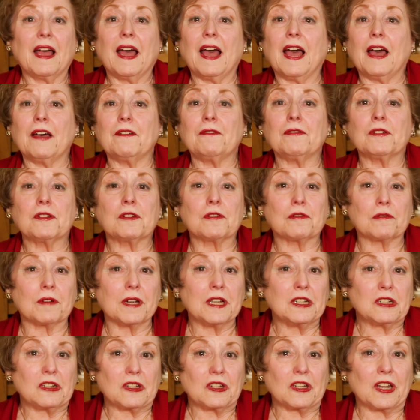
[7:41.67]
Have a
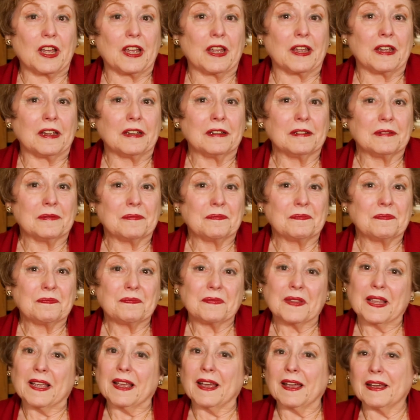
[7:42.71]
great day,
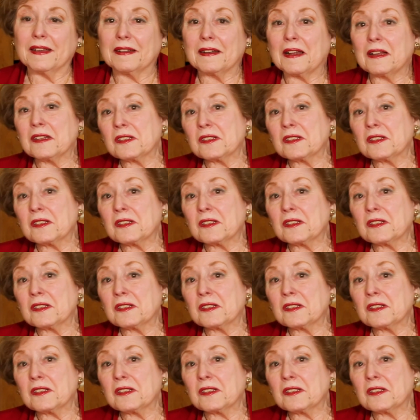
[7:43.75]
and